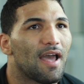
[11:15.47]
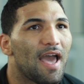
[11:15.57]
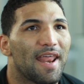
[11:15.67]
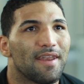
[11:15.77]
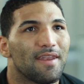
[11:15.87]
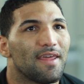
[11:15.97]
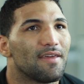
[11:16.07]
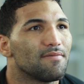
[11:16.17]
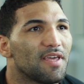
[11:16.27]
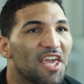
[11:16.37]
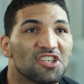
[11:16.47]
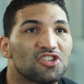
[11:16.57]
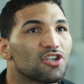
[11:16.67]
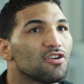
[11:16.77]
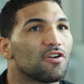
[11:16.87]
at
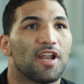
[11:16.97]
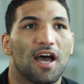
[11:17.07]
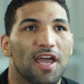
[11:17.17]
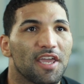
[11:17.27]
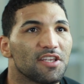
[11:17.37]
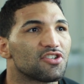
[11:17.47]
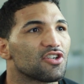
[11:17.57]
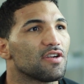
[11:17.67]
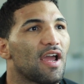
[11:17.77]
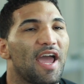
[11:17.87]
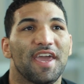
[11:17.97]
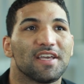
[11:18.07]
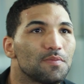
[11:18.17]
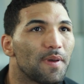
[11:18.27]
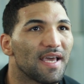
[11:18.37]
injured, not injured, at
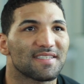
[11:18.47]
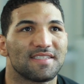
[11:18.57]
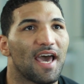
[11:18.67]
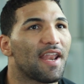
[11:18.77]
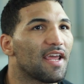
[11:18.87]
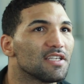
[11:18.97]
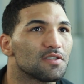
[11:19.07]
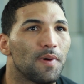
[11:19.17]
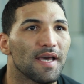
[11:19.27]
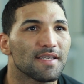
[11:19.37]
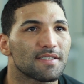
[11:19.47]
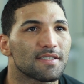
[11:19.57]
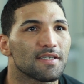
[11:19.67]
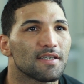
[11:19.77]
his best, not at his best.